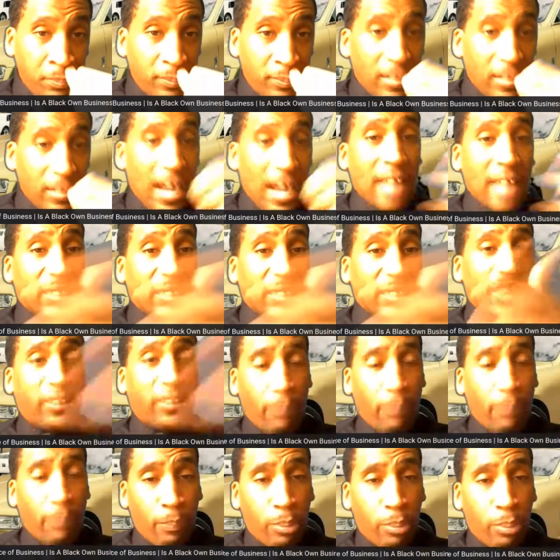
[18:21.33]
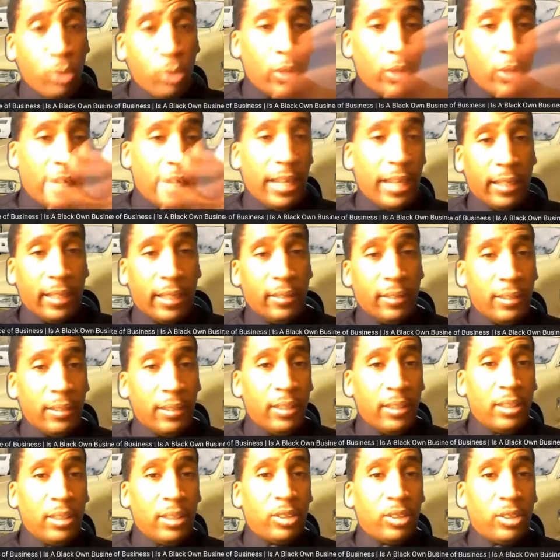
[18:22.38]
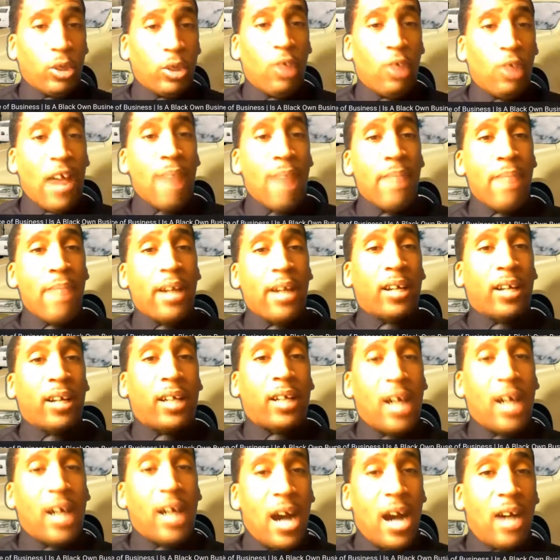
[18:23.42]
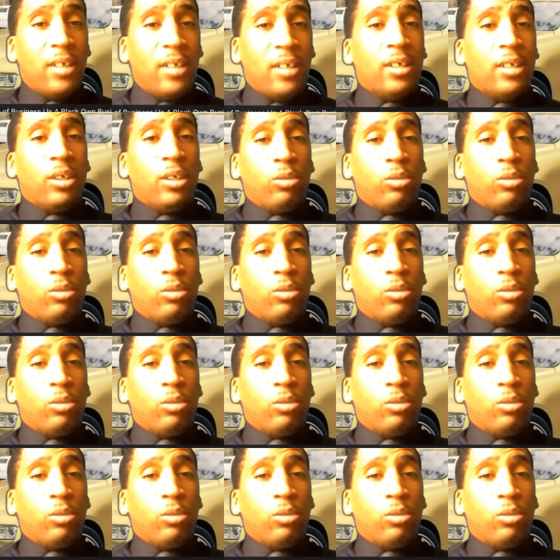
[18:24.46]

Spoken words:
I just bootleg it. So if I make a car